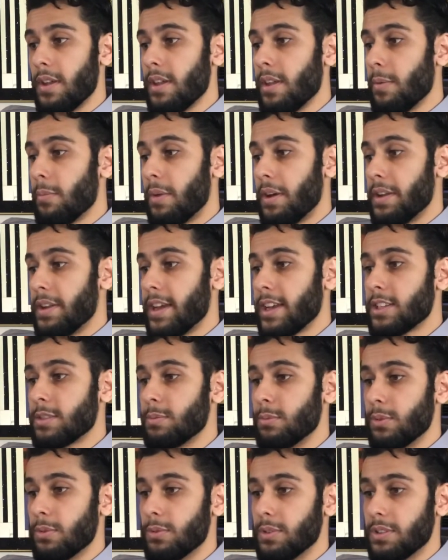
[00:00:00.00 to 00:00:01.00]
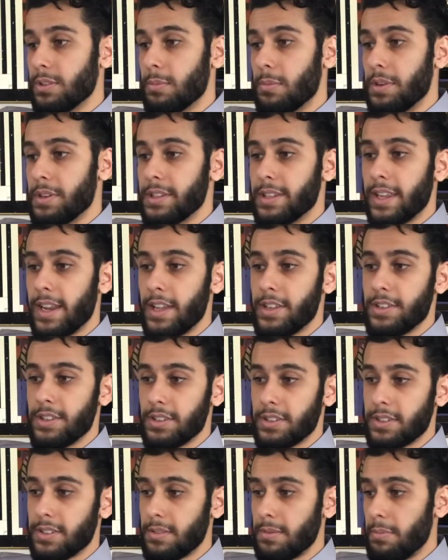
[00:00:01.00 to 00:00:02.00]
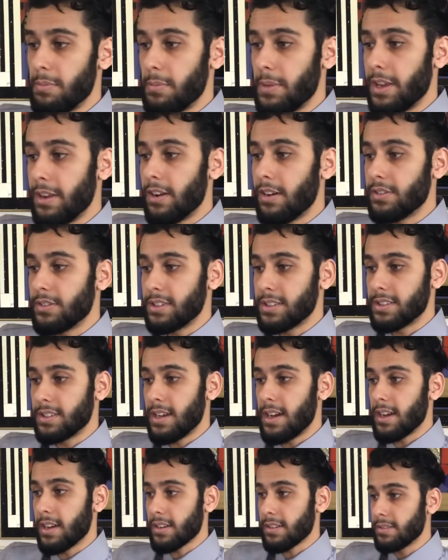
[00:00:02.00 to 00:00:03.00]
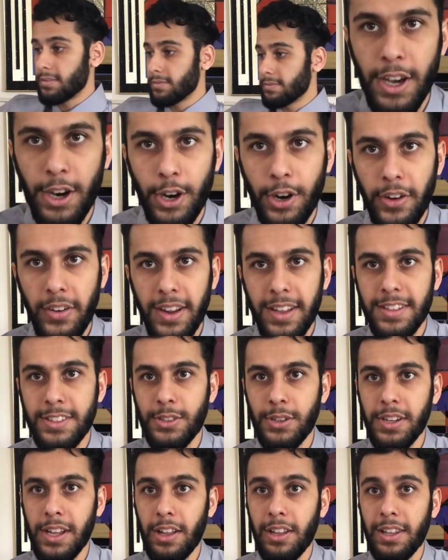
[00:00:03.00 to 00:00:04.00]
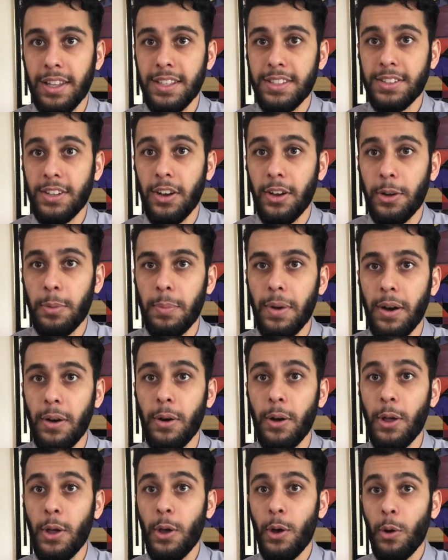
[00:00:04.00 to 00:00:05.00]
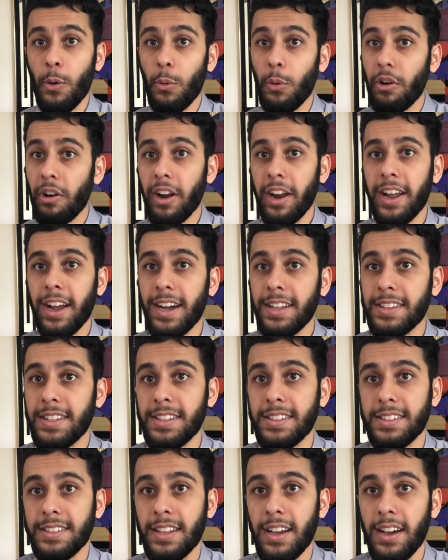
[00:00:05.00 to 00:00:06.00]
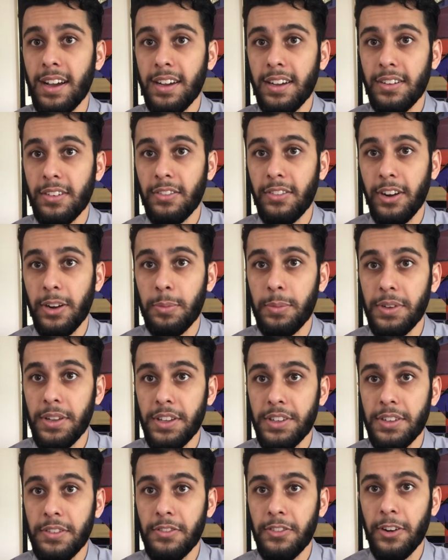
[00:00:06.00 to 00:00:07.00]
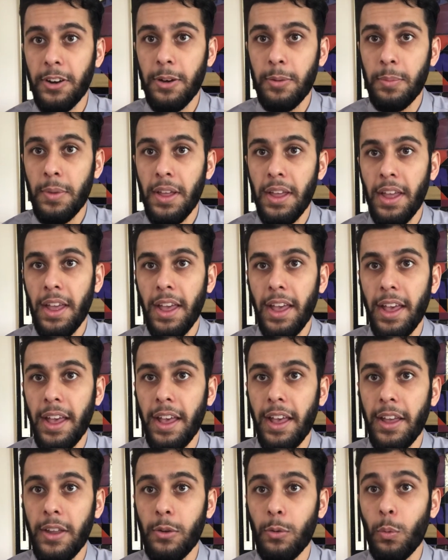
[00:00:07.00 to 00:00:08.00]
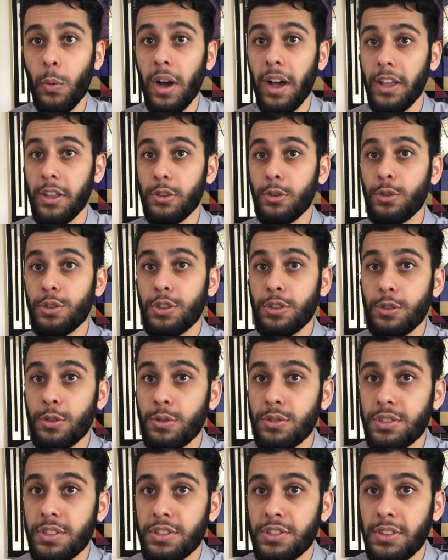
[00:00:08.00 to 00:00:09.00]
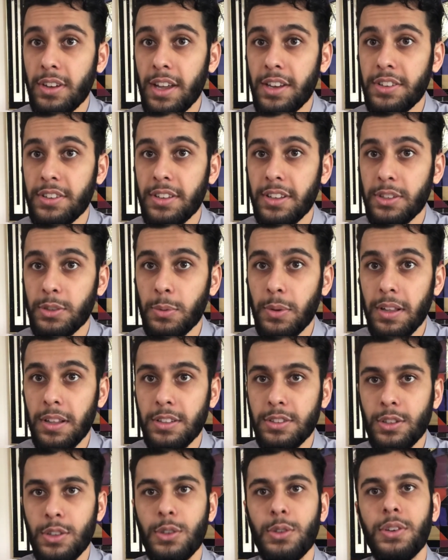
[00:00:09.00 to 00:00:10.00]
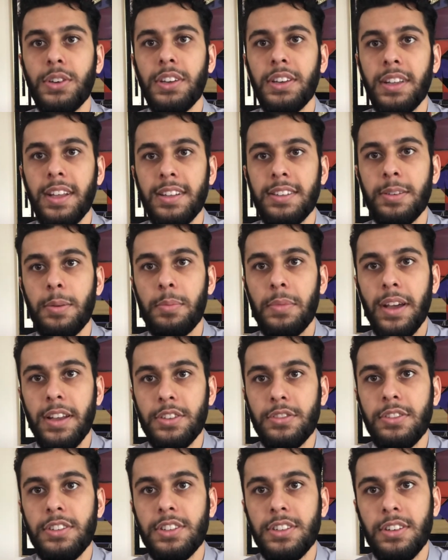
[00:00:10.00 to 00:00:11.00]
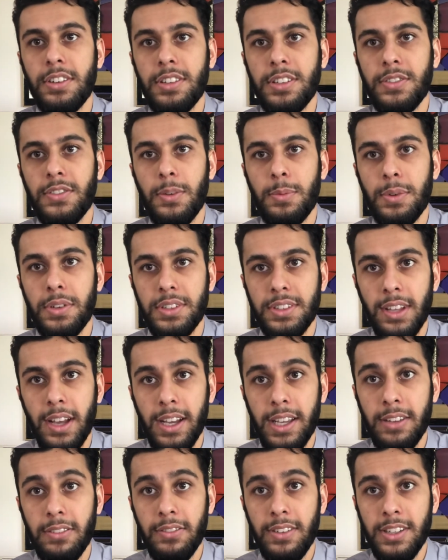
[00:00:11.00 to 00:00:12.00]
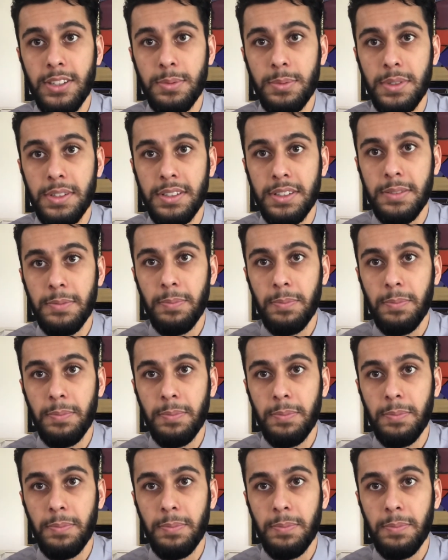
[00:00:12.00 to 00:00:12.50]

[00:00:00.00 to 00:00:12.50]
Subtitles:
my next move with the money that I just made off the stock. All right, so now let's talk about where I got this stock recommendation from and why you should use this strategy as well so you can get some nice returns from your stock investments.